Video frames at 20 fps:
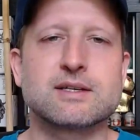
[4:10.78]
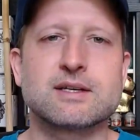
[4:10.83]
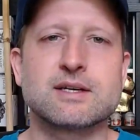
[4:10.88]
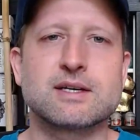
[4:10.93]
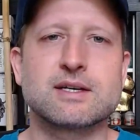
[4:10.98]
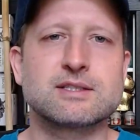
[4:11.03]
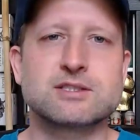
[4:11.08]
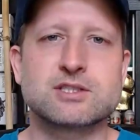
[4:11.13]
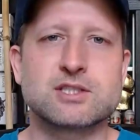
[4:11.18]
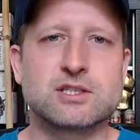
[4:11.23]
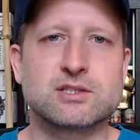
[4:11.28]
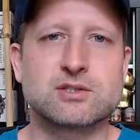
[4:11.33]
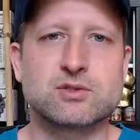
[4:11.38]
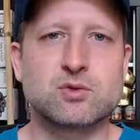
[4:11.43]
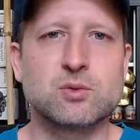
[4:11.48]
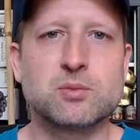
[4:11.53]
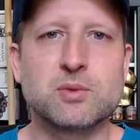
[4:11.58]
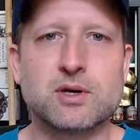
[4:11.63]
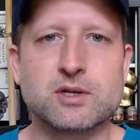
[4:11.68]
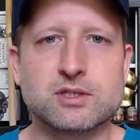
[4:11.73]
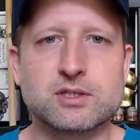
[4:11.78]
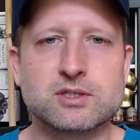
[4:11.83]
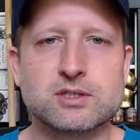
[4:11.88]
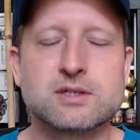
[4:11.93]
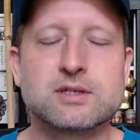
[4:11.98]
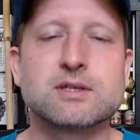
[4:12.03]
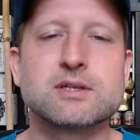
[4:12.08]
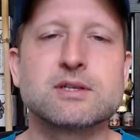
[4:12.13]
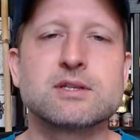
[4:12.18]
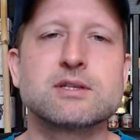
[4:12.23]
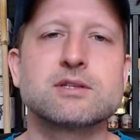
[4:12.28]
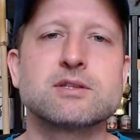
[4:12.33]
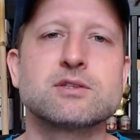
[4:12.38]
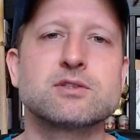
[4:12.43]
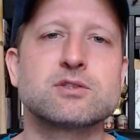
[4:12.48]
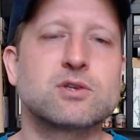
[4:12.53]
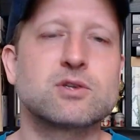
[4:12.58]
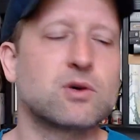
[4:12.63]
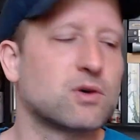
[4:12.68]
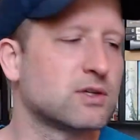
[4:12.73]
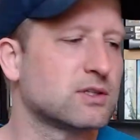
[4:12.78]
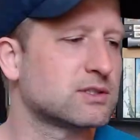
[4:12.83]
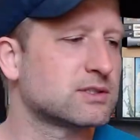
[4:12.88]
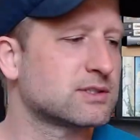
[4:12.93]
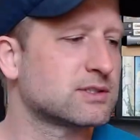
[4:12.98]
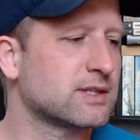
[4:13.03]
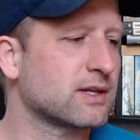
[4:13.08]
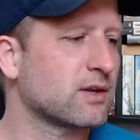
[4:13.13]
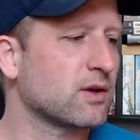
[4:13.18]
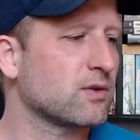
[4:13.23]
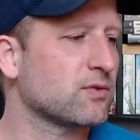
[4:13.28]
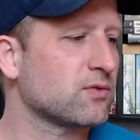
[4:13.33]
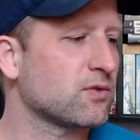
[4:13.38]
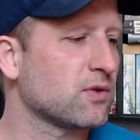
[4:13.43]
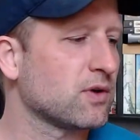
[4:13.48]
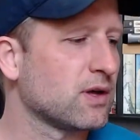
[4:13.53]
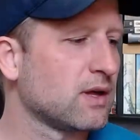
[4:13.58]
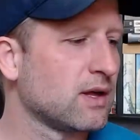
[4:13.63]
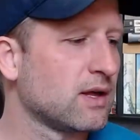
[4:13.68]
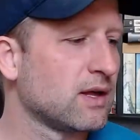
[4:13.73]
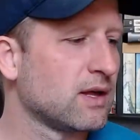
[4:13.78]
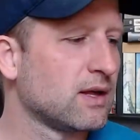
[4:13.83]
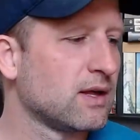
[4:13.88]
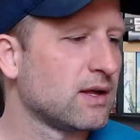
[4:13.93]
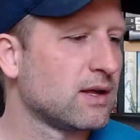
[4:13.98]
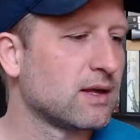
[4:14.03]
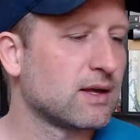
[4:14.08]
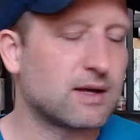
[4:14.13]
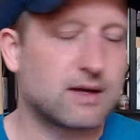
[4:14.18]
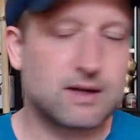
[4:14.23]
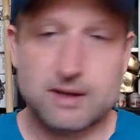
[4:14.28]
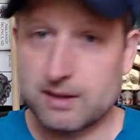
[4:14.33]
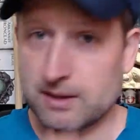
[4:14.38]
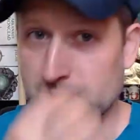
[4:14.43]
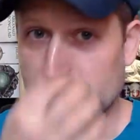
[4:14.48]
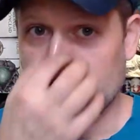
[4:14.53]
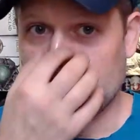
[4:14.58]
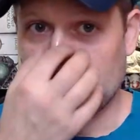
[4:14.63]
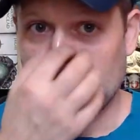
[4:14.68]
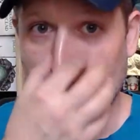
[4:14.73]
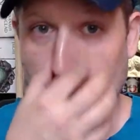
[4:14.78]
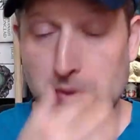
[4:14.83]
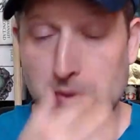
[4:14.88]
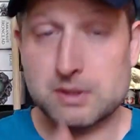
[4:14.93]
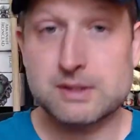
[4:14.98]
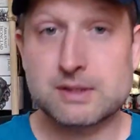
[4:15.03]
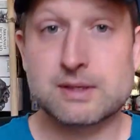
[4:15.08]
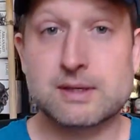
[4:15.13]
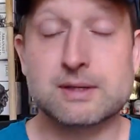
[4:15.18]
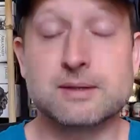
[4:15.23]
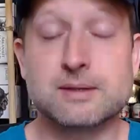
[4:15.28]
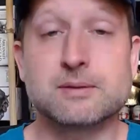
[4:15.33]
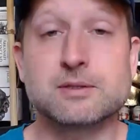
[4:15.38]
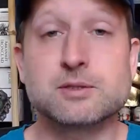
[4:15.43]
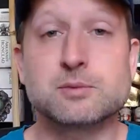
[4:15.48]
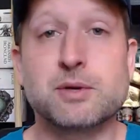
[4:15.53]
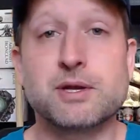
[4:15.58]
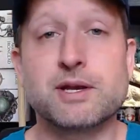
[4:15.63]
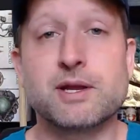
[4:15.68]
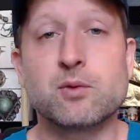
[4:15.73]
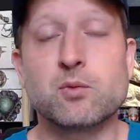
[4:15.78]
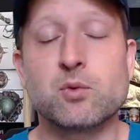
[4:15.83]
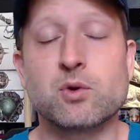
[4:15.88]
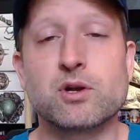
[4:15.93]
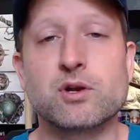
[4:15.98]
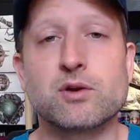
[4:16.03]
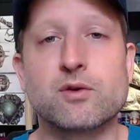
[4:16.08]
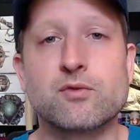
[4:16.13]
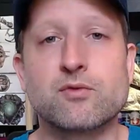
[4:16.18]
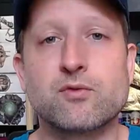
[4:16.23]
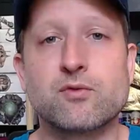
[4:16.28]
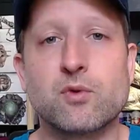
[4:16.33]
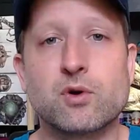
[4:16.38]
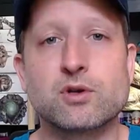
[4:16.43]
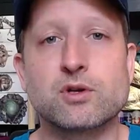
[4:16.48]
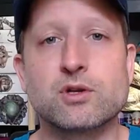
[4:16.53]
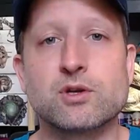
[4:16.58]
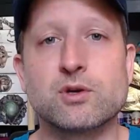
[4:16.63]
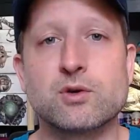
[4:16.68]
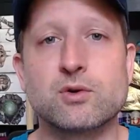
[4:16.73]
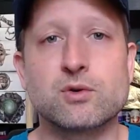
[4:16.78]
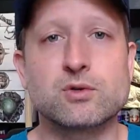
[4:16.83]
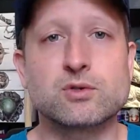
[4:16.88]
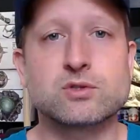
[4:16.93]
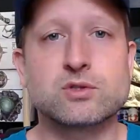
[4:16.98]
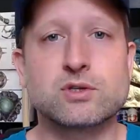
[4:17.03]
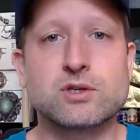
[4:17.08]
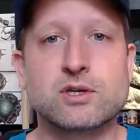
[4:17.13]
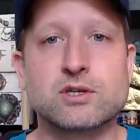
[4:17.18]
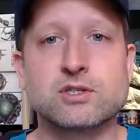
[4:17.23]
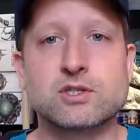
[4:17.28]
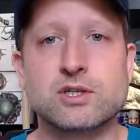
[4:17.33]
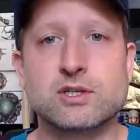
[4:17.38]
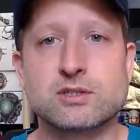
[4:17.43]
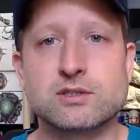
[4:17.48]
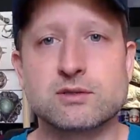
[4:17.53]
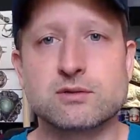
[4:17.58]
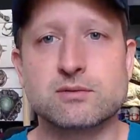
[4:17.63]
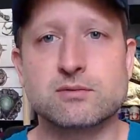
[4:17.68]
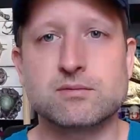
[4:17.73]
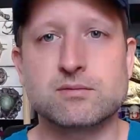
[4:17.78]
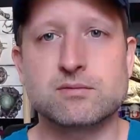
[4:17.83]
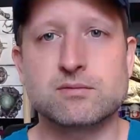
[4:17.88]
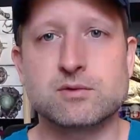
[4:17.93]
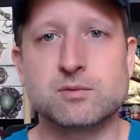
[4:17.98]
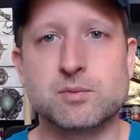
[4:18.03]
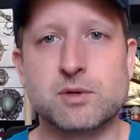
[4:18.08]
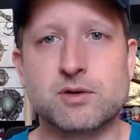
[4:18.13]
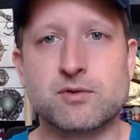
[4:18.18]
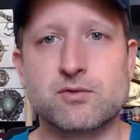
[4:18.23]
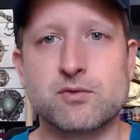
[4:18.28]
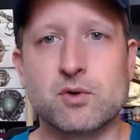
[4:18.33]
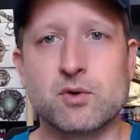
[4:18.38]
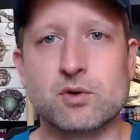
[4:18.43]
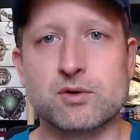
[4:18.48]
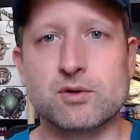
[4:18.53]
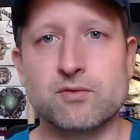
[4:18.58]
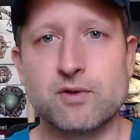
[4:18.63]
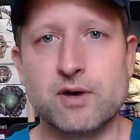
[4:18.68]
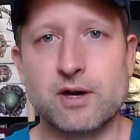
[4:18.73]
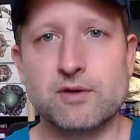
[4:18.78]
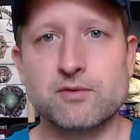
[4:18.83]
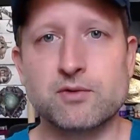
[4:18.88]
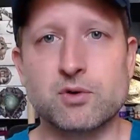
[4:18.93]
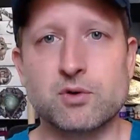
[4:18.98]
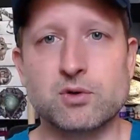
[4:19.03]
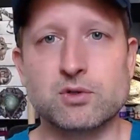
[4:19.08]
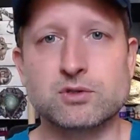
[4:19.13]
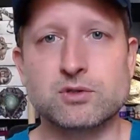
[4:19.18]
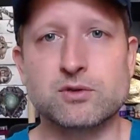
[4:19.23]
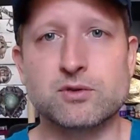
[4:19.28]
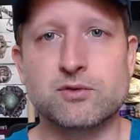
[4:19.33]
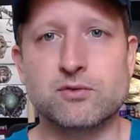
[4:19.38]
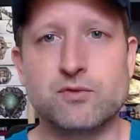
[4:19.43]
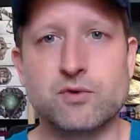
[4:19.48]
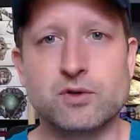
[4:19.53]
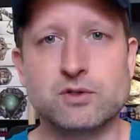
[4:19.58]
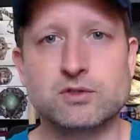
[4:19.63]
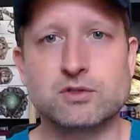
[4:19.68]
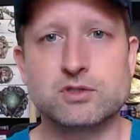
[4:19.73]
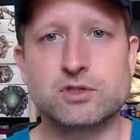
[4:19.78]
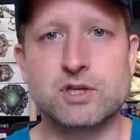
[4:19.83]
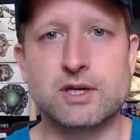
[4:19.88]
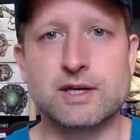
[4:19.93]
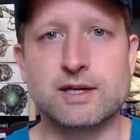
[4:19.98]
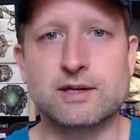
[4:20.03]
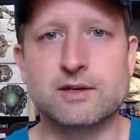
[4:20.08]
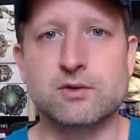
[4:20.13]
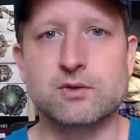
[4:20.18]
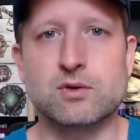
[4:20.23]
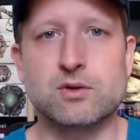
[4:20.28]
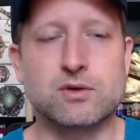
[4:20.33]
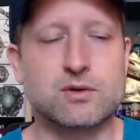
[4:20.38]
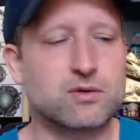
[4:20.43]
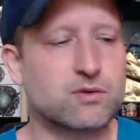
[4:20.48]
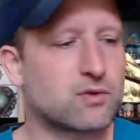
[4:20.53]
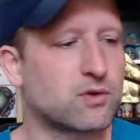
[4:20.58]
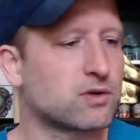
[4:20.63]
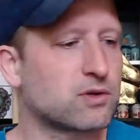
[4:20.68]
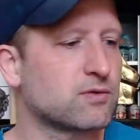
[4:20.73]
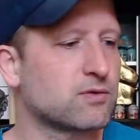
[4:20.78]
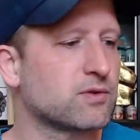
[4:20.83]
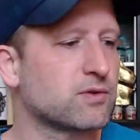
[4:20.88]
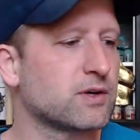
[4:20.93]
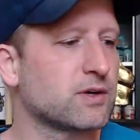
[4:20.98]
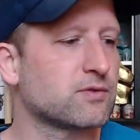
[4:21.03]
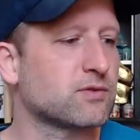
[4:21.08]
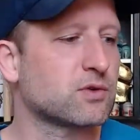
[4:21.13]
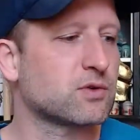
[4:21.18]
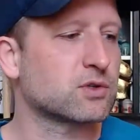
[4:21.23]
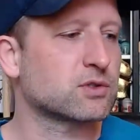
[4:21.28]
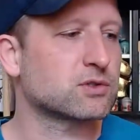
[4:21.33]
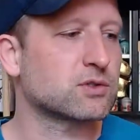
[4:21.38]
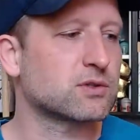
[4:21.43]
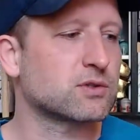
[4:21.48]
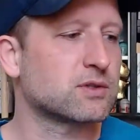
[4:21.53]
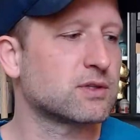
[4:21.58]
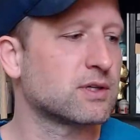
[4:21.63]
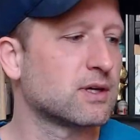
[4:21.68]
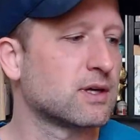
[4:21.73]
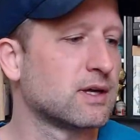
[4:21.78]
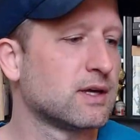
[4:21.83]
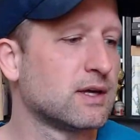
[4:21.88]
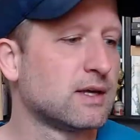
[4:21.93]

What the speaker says: It's just too much. So instead of spending 140 euros, you can just spend 45 euros on the Frost Giant or 35 euros on the